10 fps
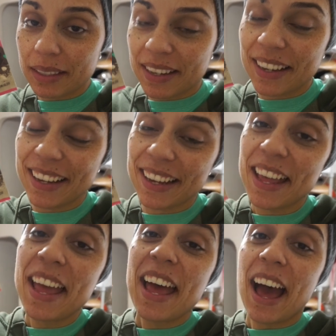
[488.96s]

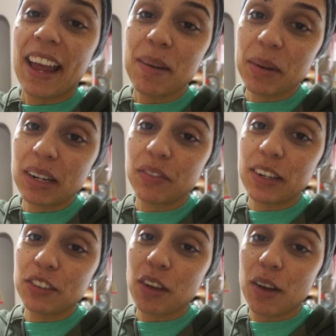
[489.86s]
I am gonna
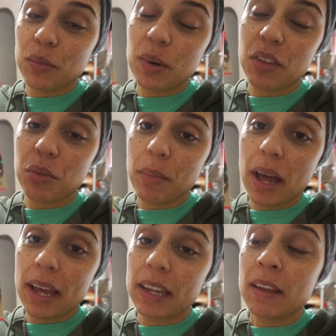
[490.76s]
finish off with
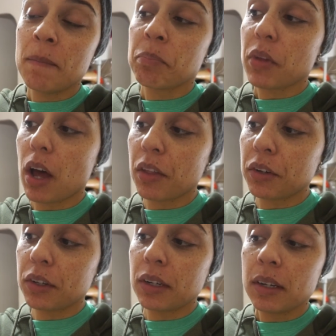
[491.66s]
my
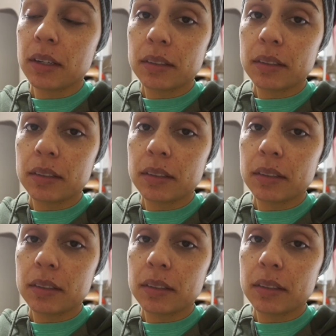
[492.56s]
other